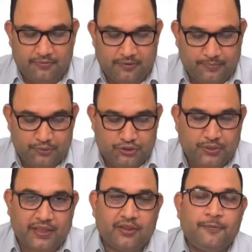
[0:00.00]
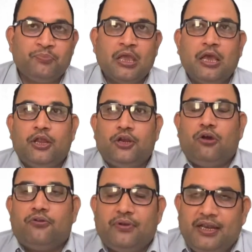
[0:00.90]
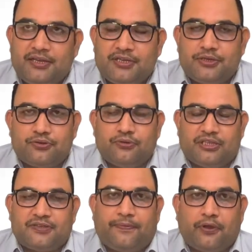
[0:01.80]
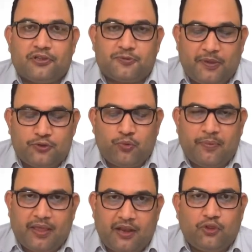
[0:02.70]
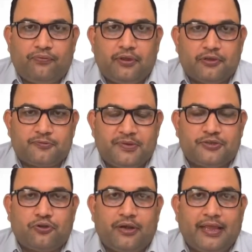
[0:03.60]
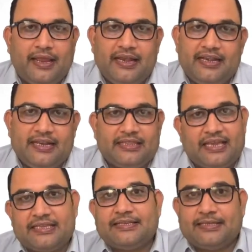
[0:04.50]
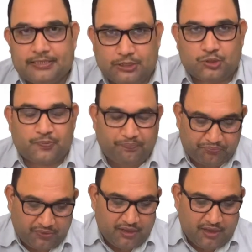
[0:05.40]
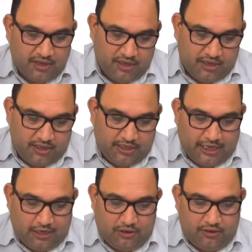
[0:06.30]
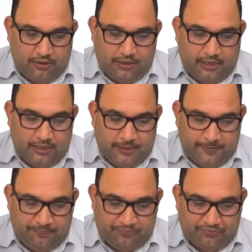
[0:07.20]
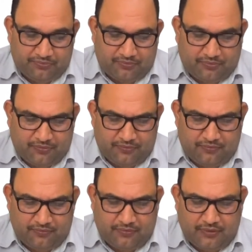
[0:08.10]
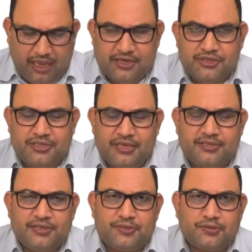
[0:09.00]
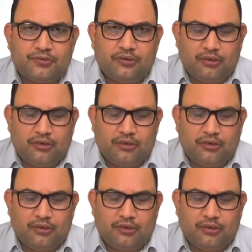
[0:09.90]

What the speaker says: put together. Now related to this figure of speech, we have another figure of speech called antithesis. Now antithesis